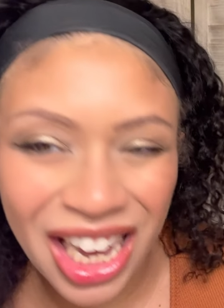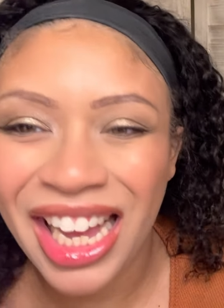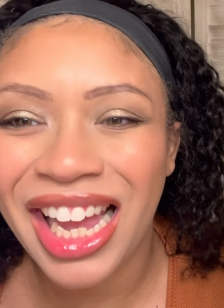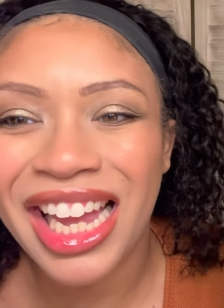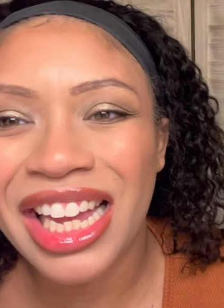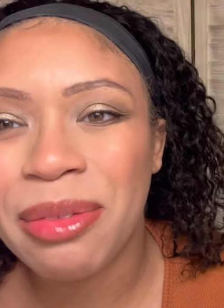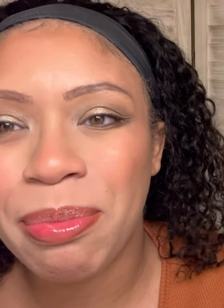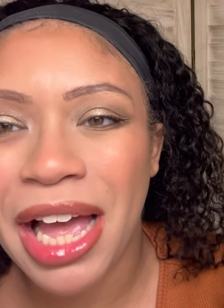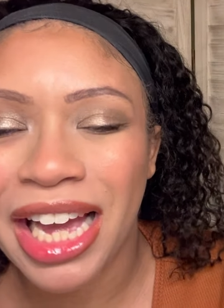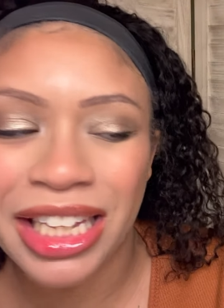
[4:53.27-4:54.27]
I hate
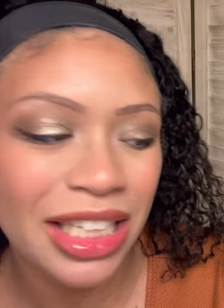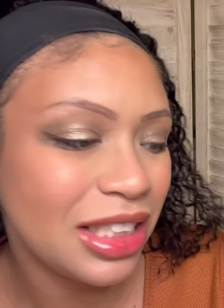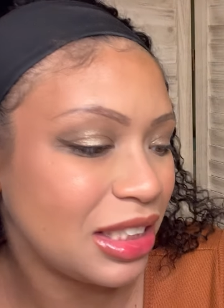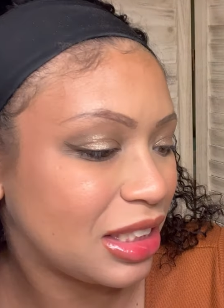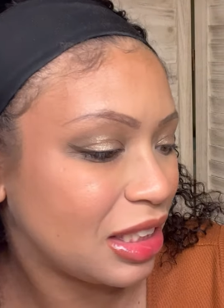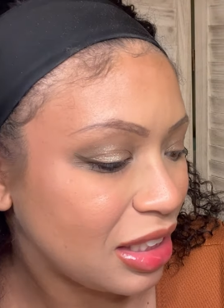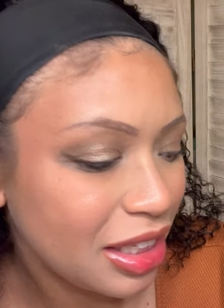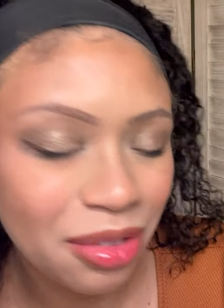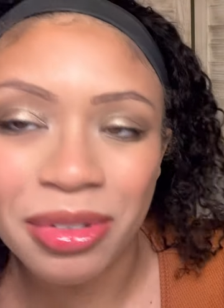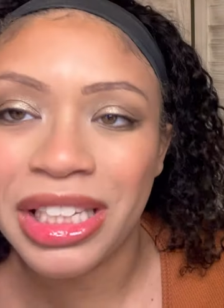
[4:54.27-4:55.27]
packets. Like
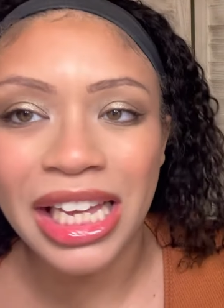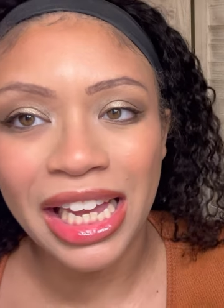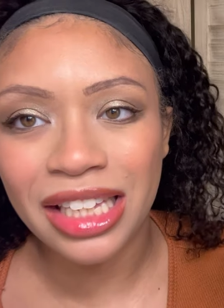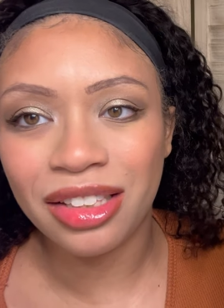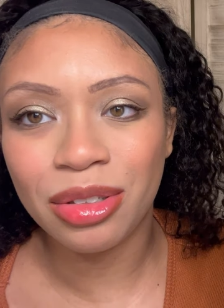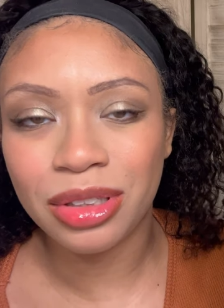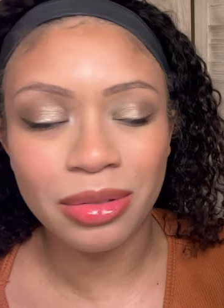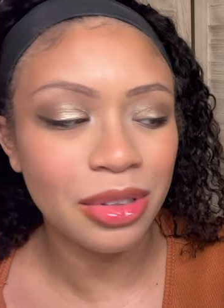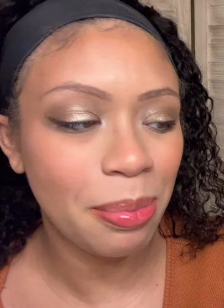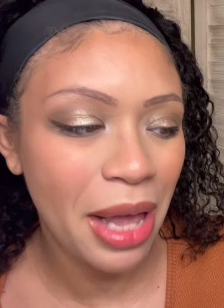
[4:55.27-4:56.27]
I really hate
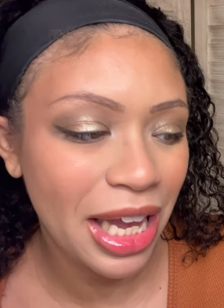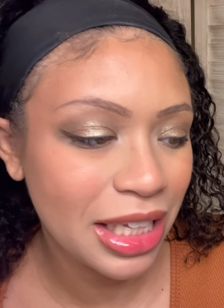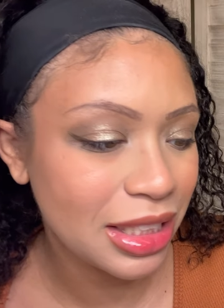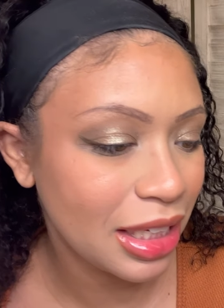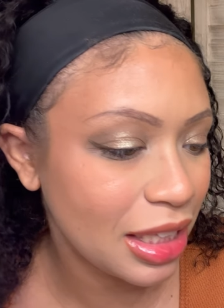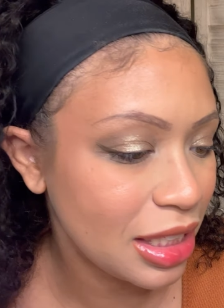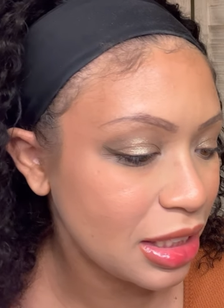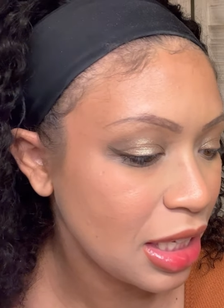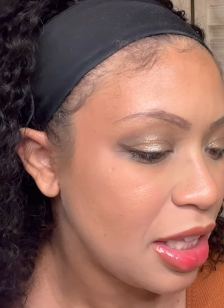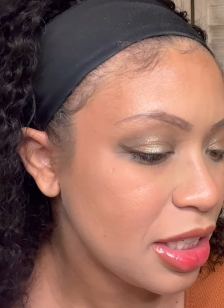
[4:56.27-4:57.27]
little packets like this.
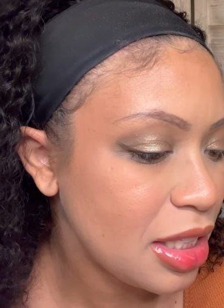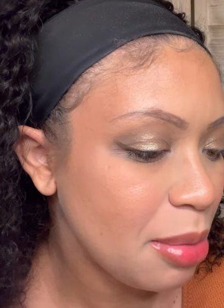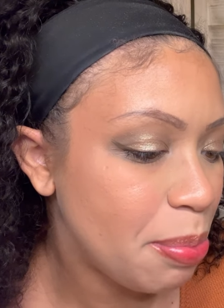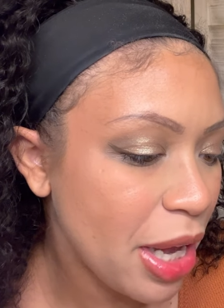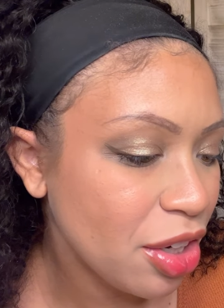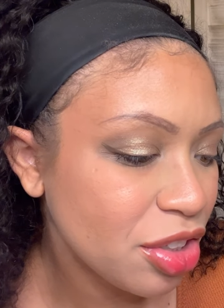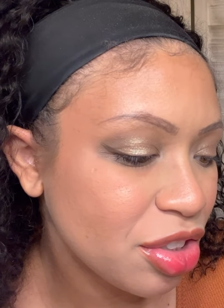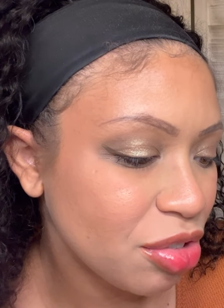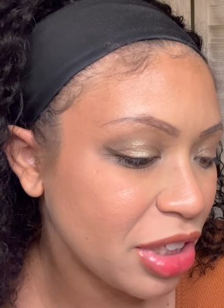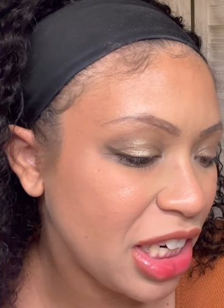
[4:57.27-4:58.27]
This is the Better
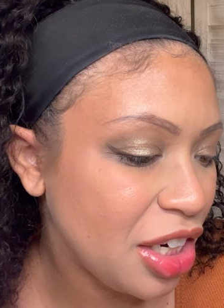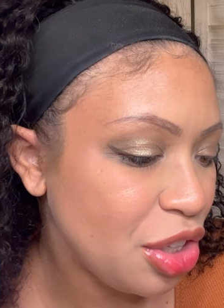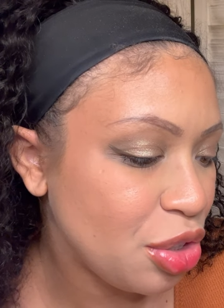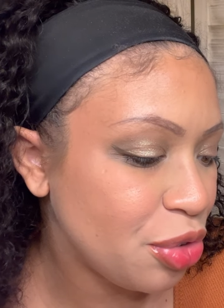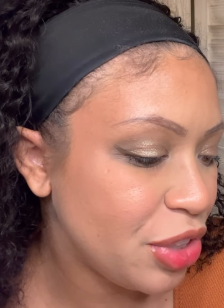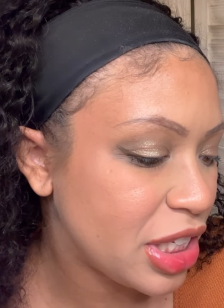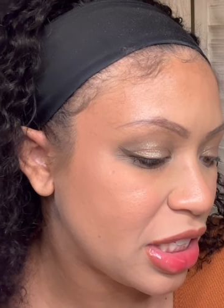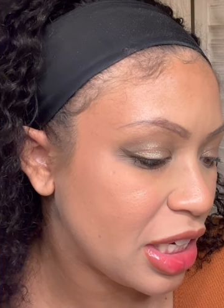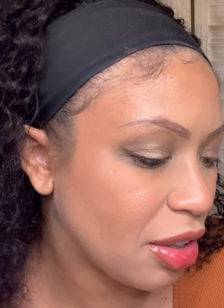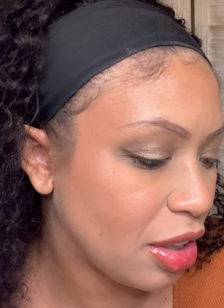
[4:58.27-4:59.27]
Screen UV
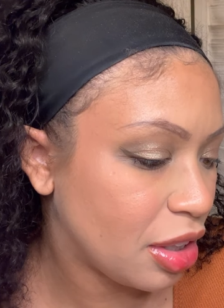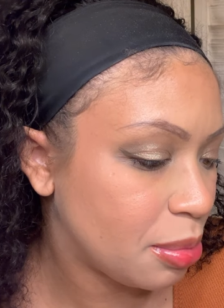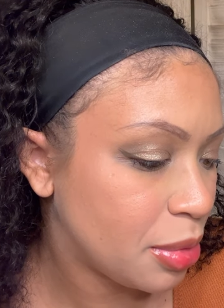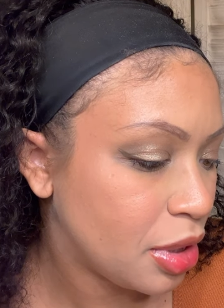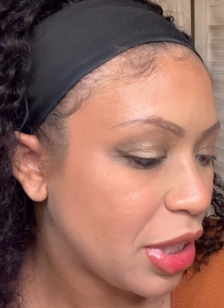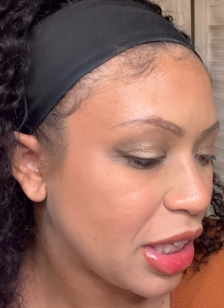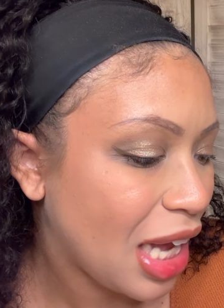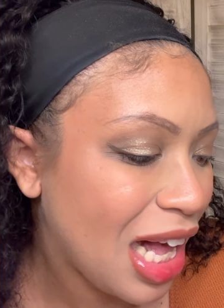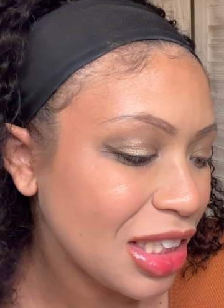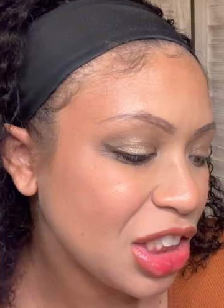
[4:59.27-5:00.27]
Serum with
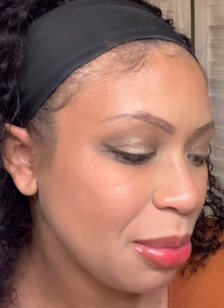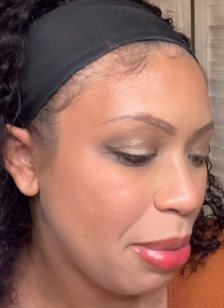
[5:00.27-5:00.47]
collagen